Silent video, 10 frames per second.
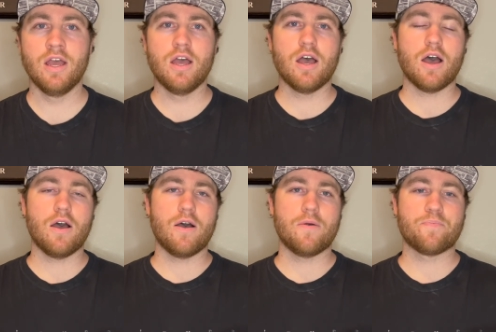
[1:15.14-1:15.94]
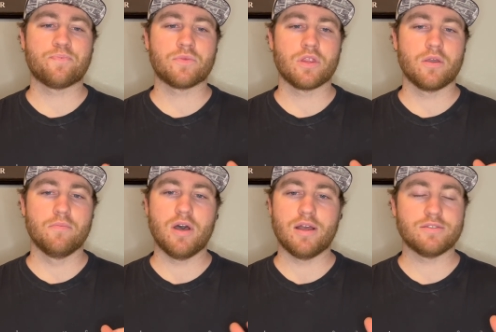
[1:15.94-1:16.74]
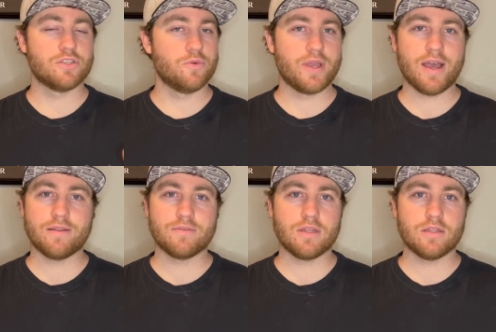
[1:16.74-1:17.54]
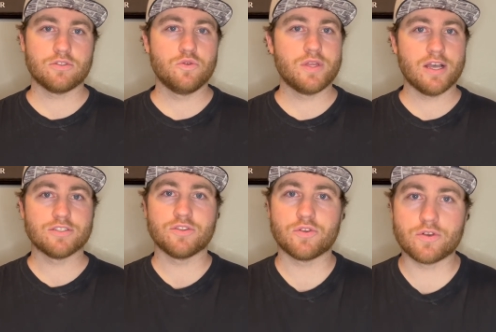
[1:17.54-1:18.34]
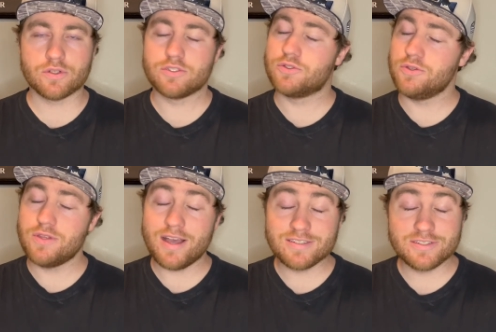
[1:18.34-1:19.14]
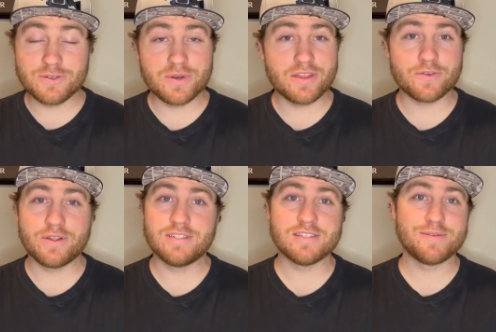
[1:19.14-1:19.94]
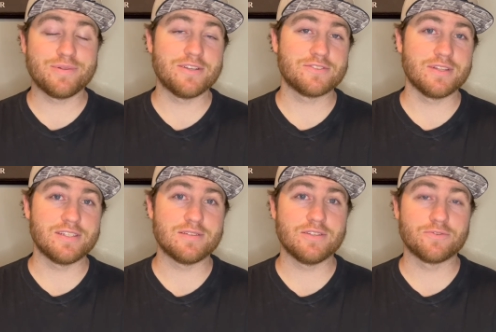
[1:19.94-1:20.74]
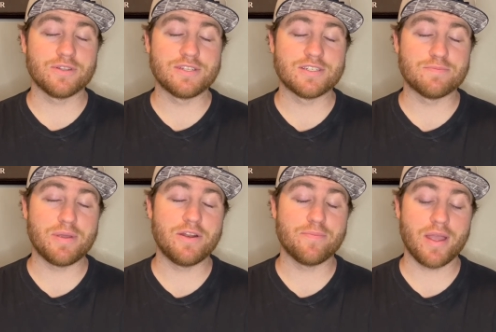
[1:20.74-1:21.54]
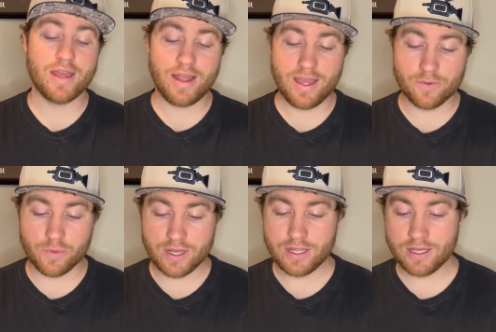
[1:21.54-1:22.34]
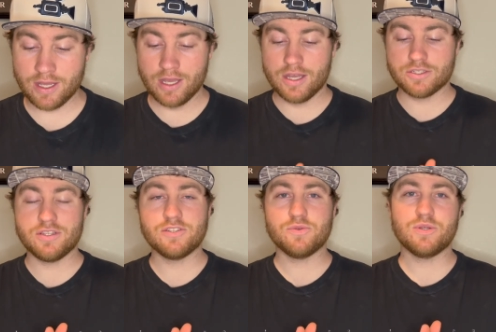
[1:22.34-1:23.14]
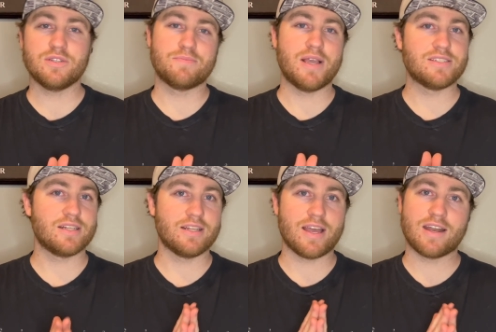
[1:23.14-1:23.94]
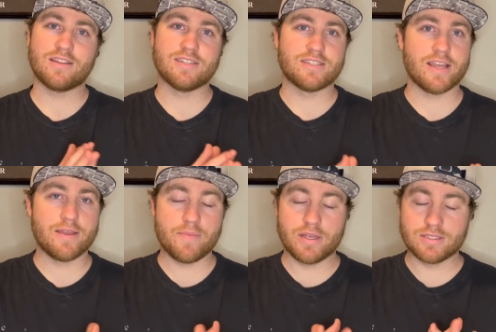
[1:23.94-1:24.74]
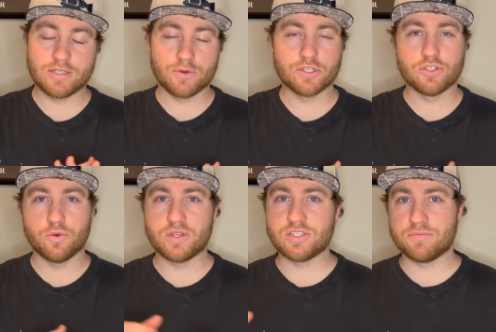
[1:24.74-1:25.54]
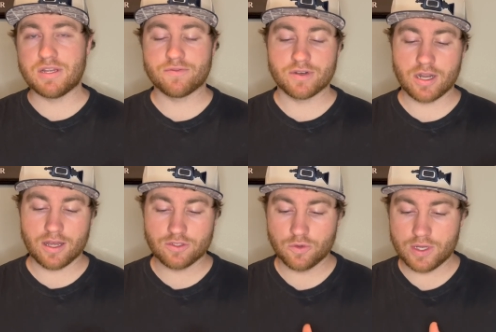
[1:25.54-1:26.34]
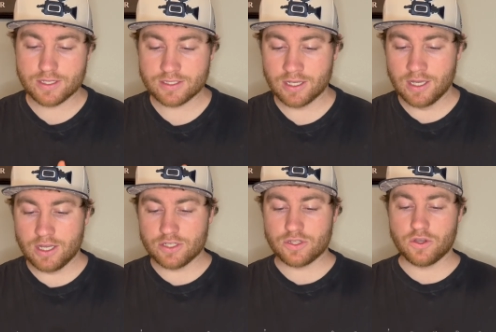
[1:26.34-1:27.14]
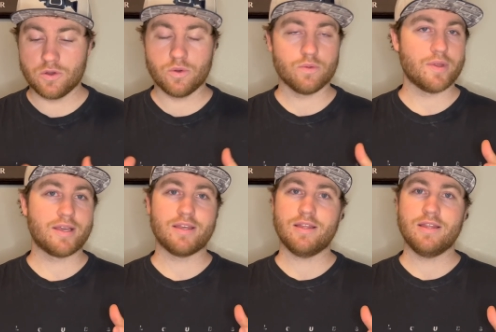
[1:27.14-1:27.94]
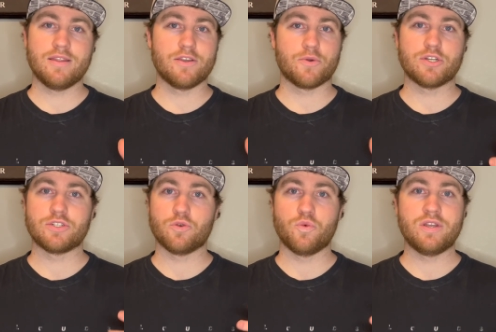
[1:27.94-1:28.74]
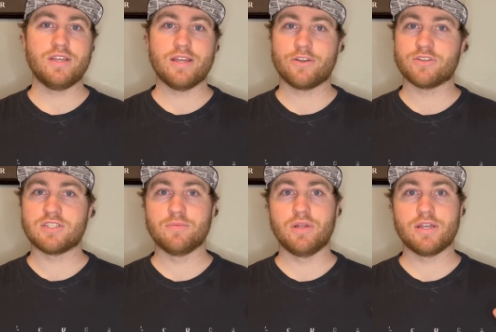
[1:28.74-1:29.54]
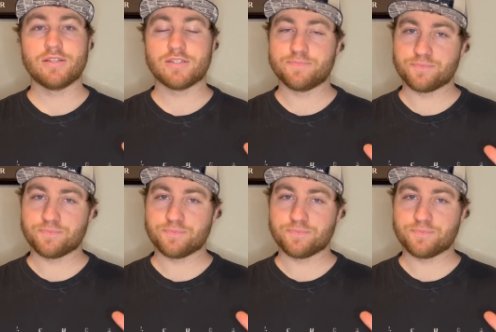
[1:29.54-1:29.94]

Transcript: Um, but so we got 2023 Disney Plus release, releases Peter Pan and Wendy. So this one is basically kind of the same as the original with some different uh, twist. So like in the original, Wendy and her siblings,